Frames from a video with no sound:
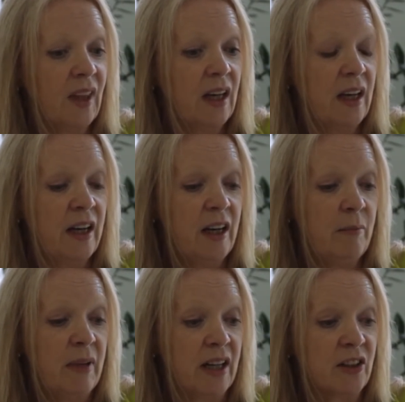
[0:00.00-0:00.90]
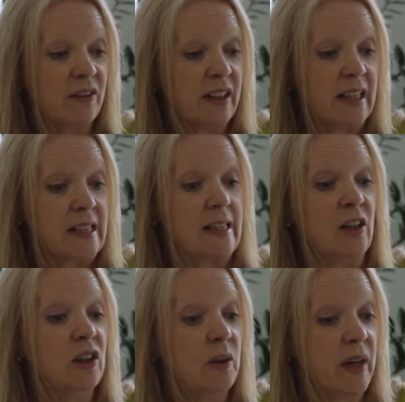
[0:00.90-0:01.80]
I don't think it's the
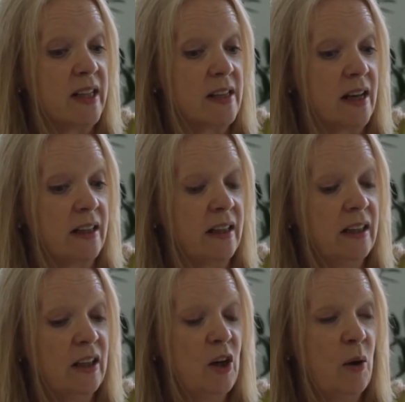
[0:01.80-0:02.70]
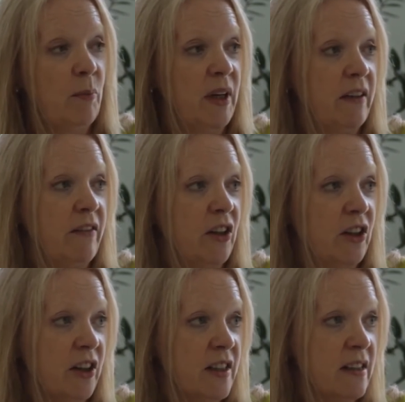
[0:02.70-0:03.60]
only way it's heading, but if you're
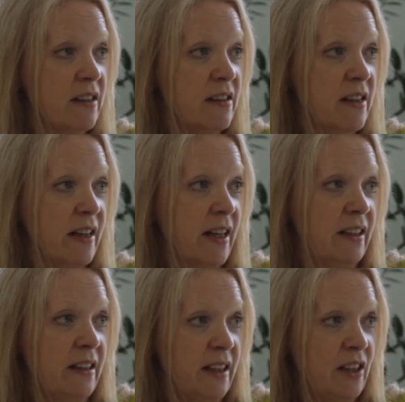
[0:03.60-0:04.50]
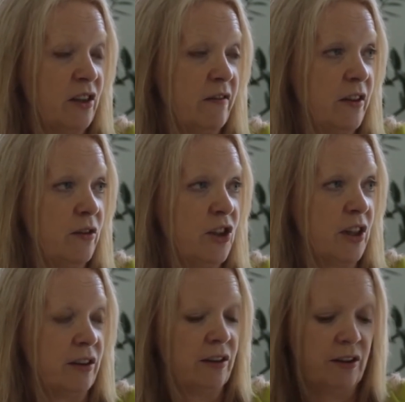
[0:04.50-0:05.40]
going to take L&D to the
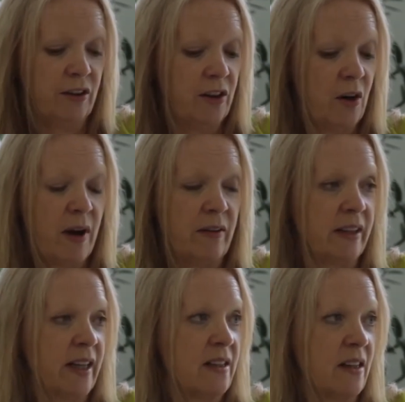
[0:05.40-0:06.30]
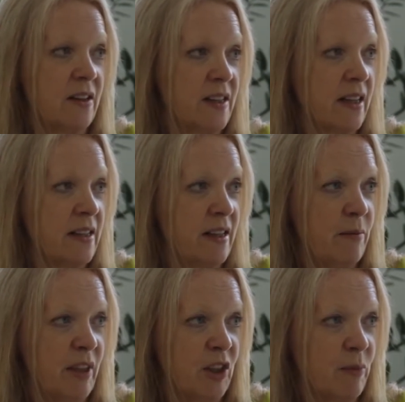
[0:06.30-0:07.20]
future, go out and get those IT
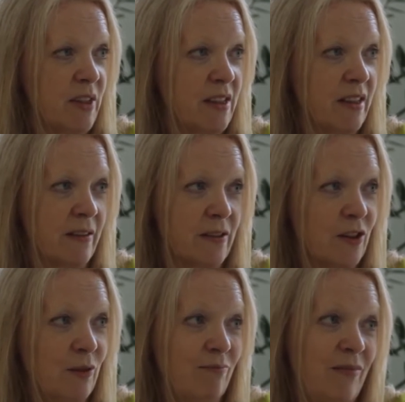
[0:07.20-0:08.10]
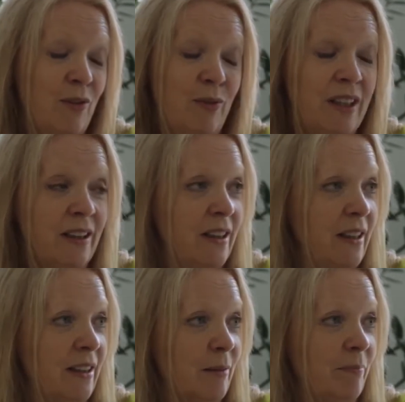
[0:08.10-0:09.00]
management skills. You really
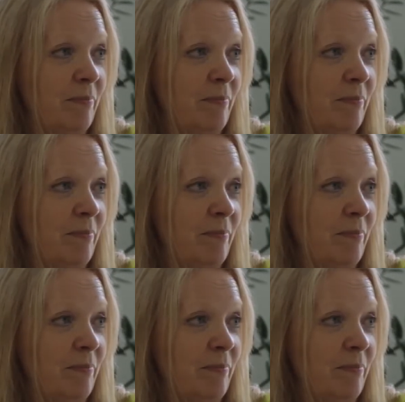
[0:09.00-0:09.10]
need them.